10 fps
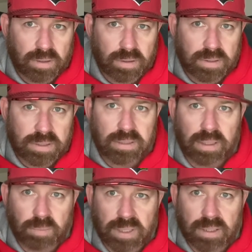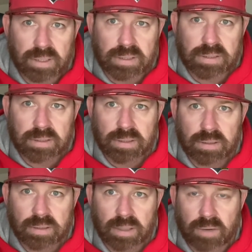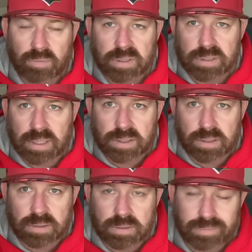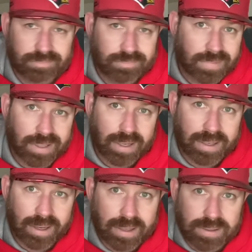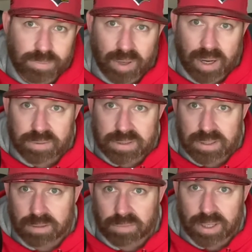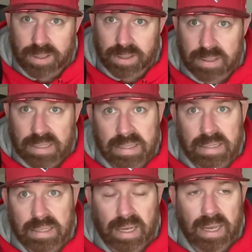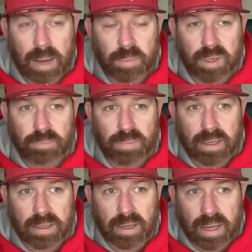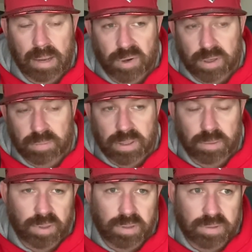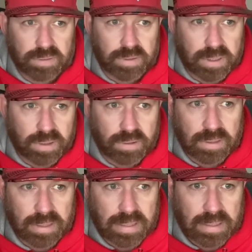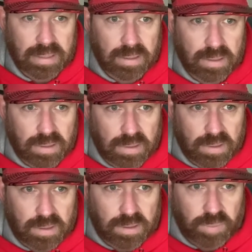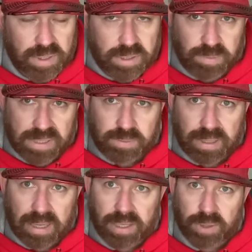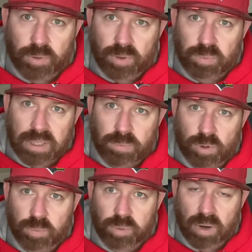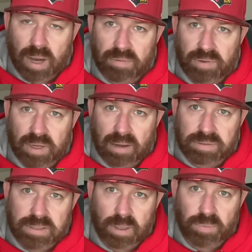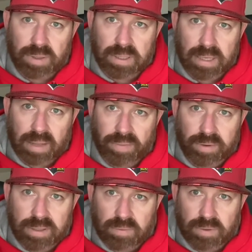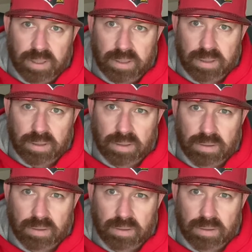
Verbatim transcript: stimulus conversations. I, I guess props to him, right? I, I hammered him. I, I hammered him in a previous video. But it just makes me angry when people profit off something and they're giving